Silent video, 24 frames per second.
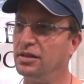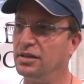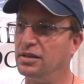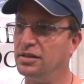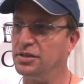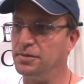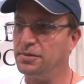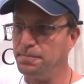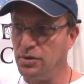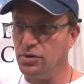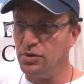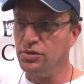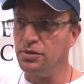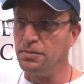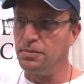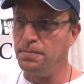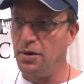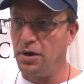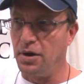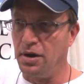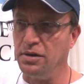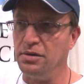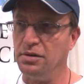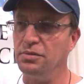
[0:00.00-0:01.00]
the disposal
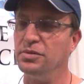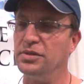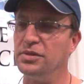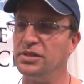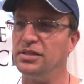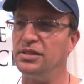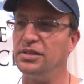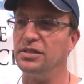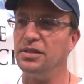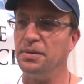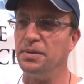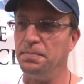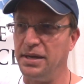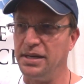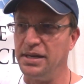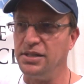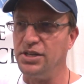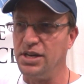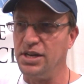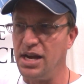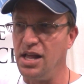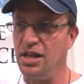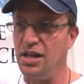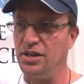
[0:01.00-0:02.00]
part, was the big
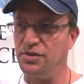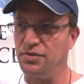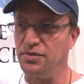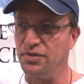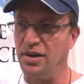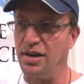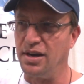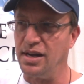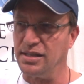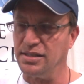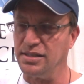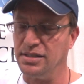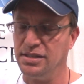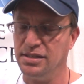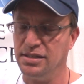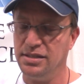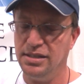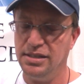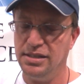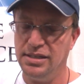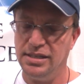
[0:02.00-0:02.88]
challenge for us.